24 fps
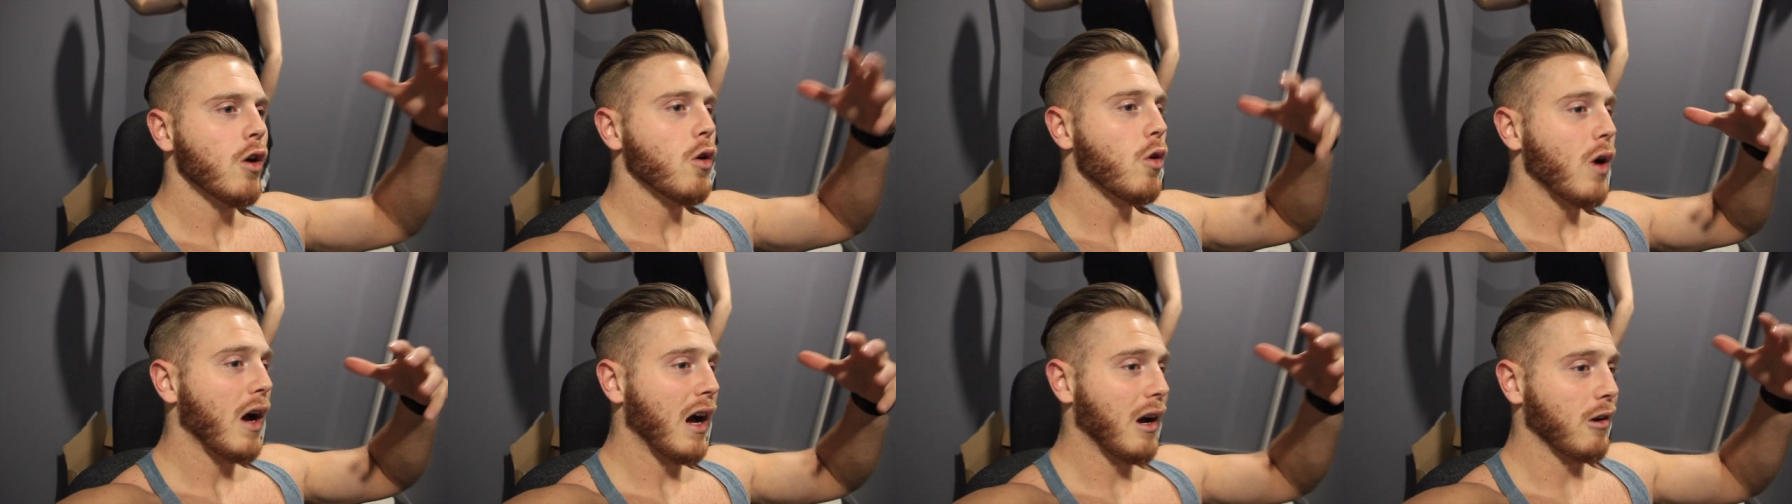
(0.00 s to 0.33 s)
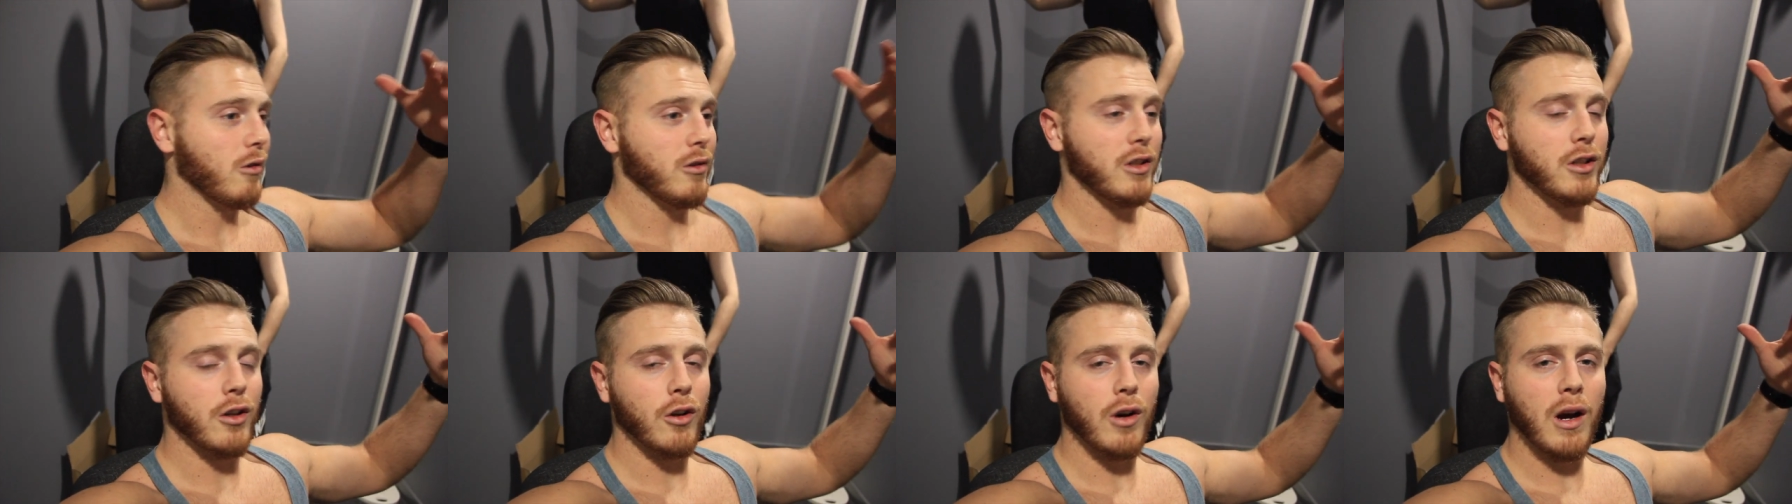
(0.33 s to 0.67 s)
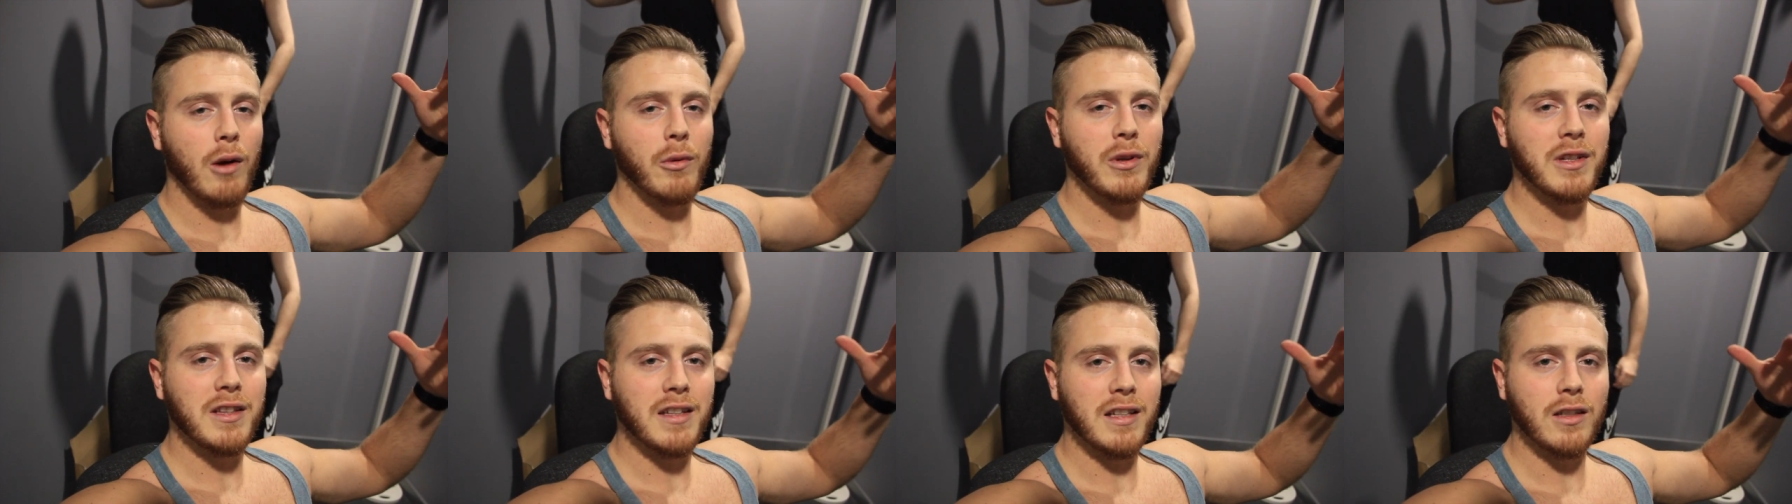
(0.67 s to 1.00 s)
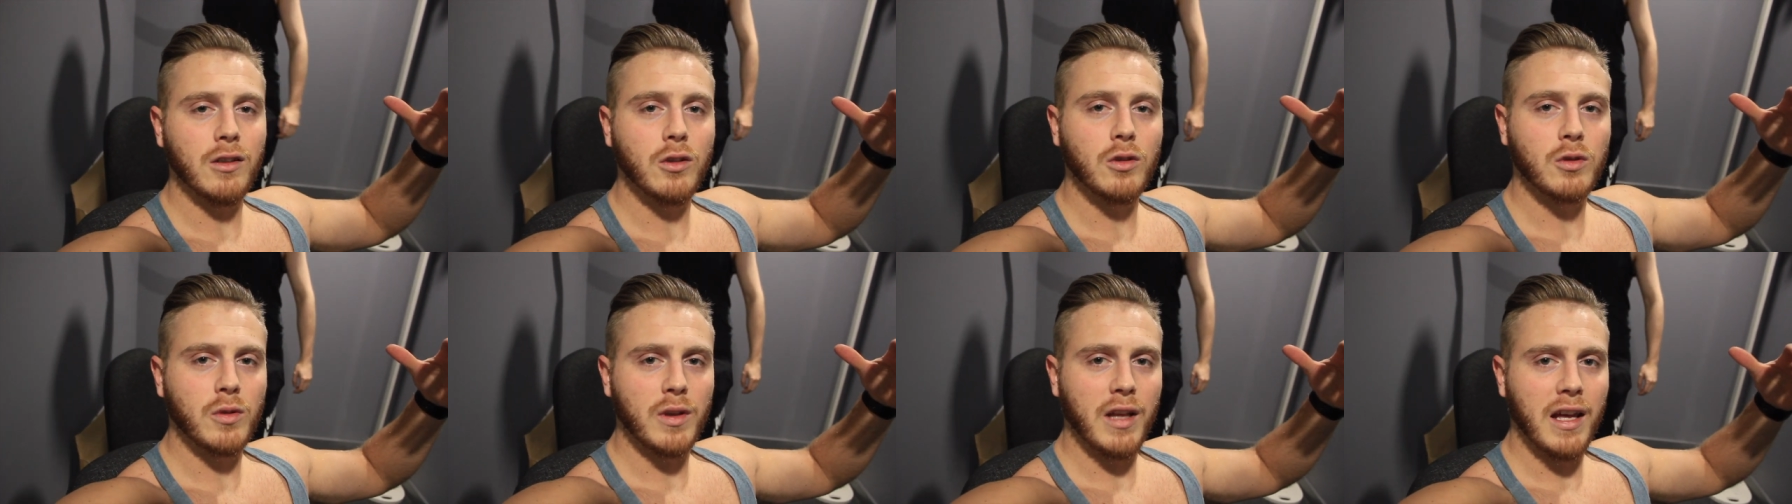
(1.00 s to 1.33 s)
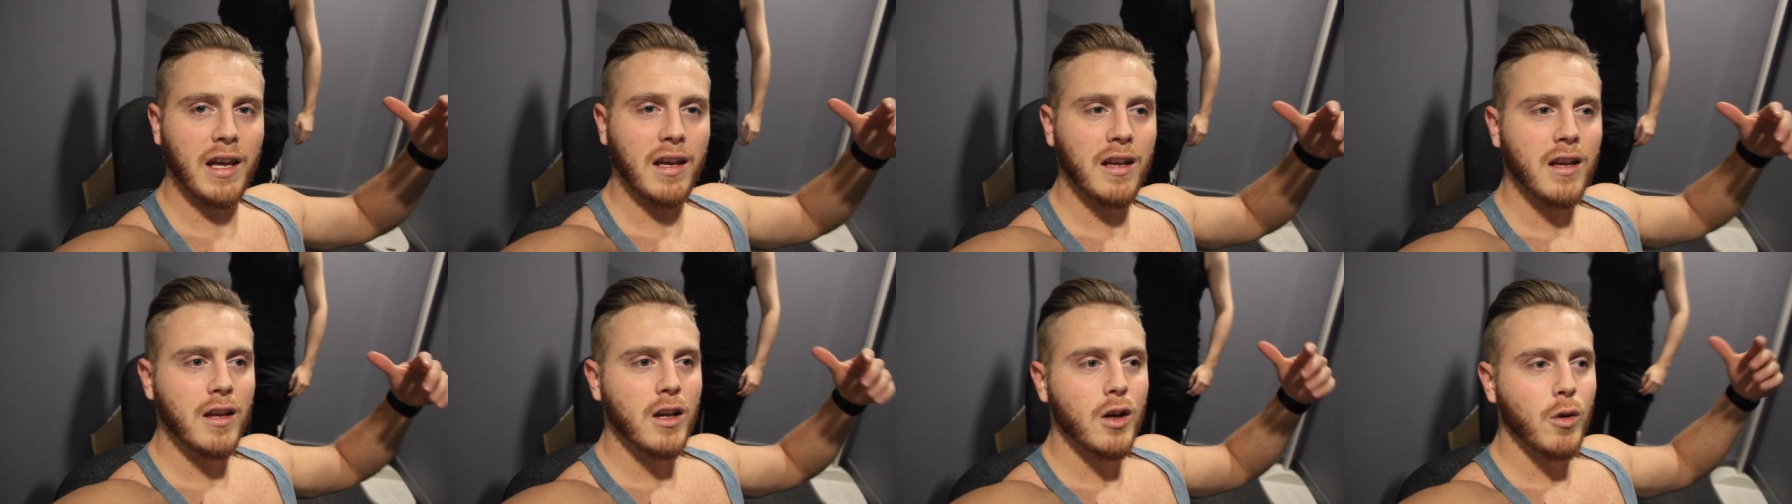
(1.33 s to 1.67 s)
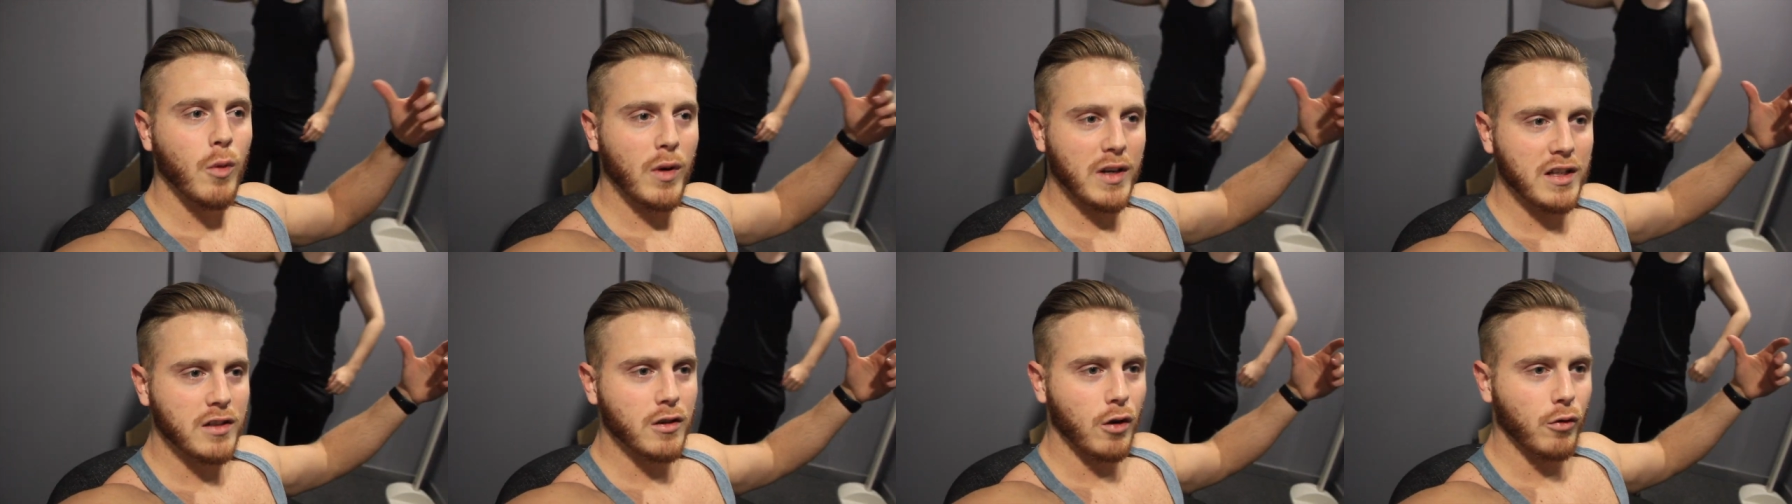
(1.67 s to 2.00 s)
how you know how he deals with it
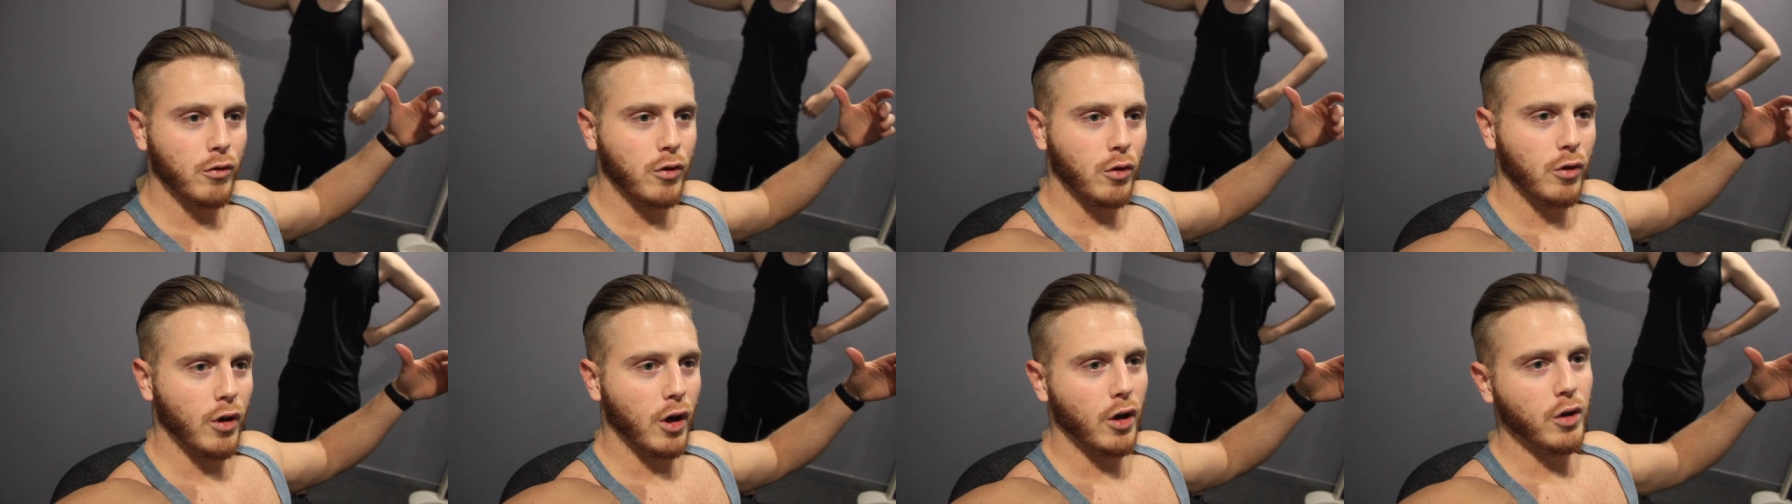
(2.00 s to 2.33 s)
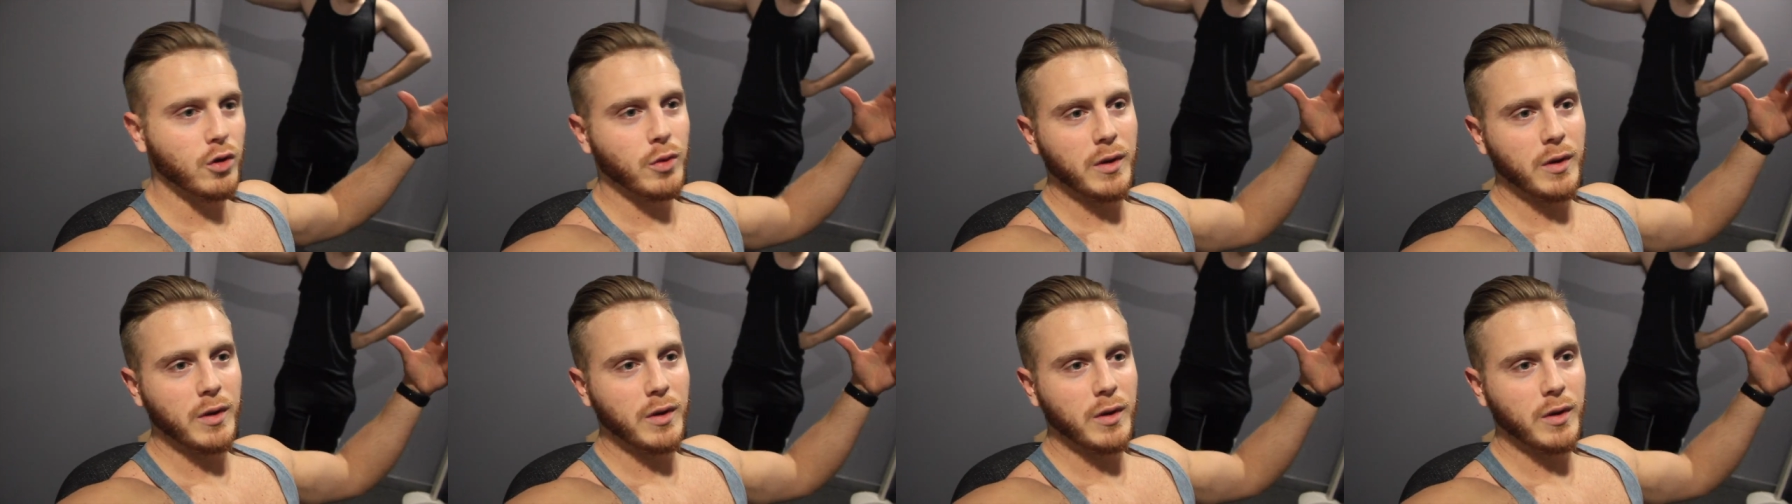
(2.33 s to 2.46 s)
when he's going through those,